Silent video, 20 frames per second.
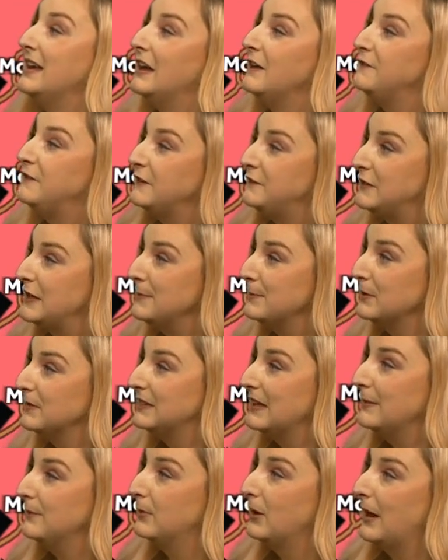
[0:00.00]
A
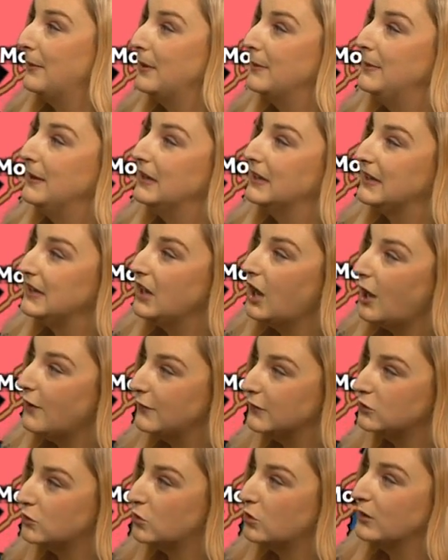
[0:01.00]
15% probability
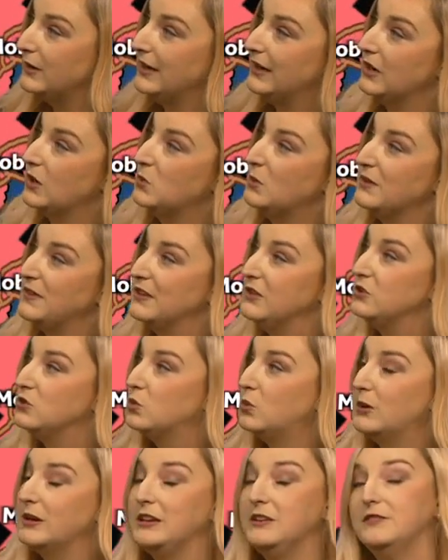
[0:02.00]
of a tornado within
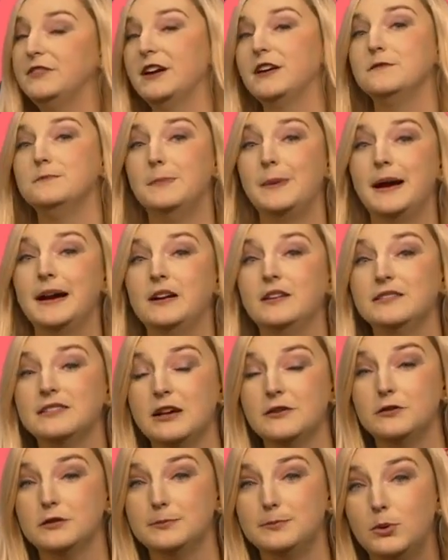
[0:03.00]
25 miles
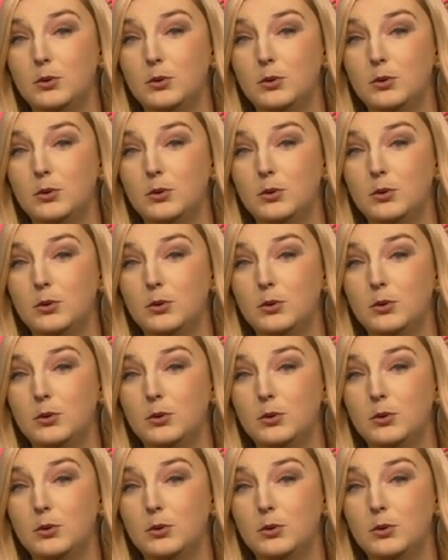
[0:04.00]
of a